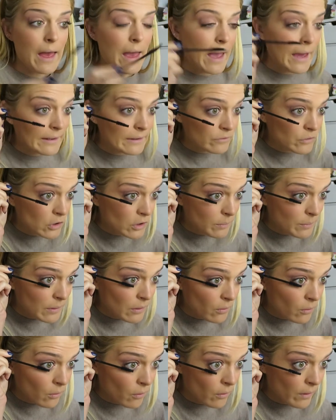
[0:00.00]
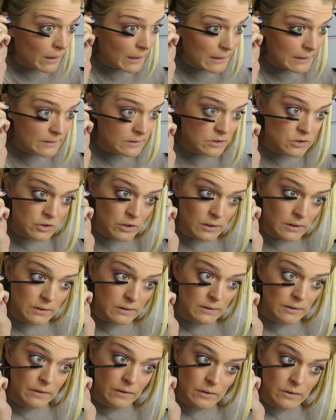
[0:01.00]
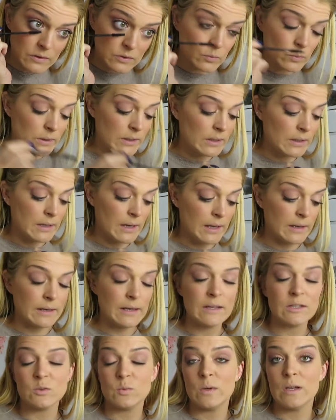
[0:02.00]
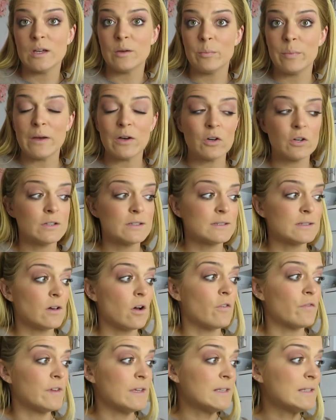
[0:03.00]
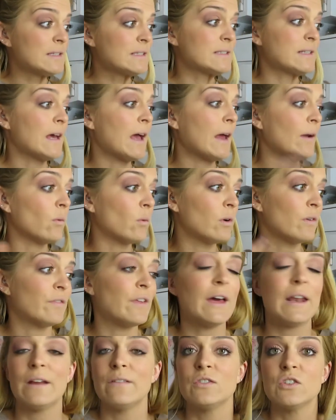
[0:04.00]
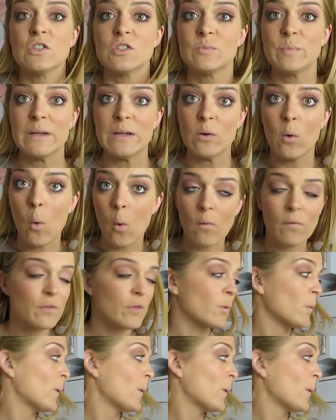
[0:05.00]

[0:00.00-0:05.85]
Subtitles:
and I've got to be really strict this week and next week because of Easter and all of that. I've just been off the